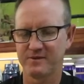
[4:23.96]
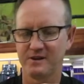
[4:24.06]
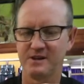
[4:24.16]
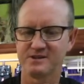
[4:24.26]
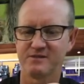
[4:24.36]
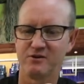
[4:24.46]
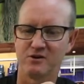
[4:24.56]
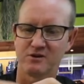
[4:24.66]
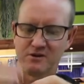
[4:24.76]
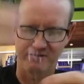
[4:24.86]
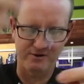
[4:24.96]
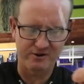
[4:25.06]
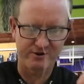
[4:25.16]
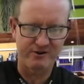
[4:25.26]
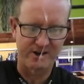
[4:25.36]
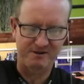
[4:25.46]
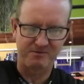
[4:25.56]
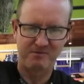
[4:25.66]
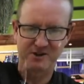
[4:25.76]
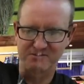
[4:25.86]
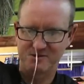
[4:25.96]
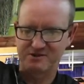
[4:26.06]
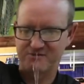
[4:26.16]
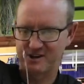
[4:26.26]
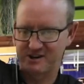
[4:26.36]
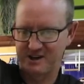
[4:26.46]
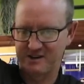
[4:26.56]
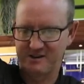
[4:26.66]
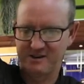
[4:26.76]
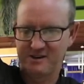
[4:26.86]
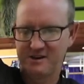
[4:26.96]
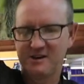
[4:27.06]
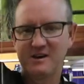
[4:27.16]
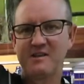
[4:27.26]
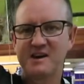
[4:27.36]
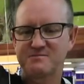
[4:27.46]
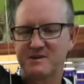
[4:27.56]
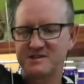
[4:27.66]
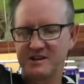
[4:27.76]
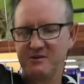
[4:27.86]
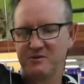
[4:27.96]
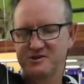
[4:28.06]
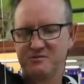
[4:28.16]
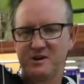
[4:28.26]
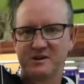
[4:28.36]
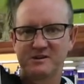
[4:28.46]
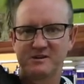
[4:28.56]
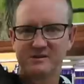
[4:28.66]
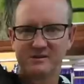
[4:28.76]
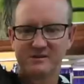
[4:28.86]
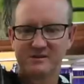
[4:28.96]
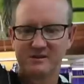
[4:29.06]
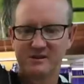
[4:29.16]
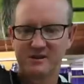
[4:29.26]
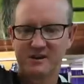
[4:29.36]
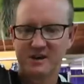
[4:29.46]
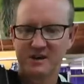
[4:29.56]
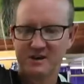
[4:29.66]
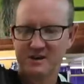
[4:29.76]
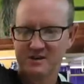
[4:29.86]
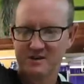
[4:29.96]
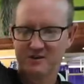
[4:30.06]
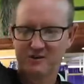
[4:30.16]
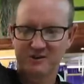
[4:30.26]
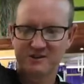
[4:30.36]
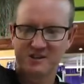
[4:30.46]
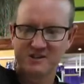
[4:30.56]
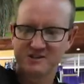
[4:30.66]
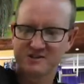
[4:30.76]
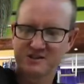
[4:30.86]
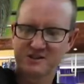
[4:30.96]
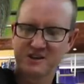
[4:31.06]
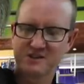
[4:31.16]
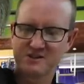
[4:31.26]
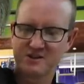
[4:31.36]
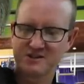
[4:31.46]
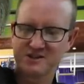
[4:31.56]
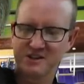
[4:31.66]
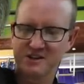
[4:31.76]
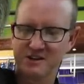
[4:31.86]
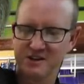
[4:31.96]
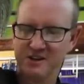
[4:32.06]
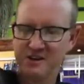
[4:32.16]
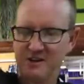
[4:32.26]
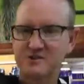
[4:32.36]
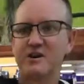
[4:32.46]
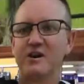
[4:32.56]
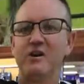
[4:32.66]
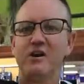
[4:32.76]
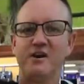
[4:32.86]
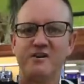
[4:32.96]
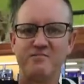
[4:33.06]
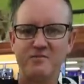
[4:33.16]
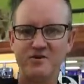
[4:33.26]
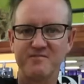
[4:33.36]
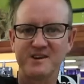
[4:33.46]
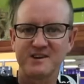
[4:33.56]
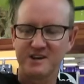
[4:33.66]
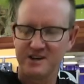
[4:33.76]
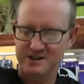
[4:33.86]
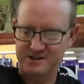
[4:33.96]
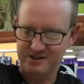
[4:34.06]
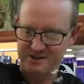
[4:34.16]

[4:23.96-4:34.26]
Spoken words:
let's have a look if I got it right, my measurements right now. And that's basically what you want, okay? The hook needs to sit next to the sinker. It's got a lot of movement in it.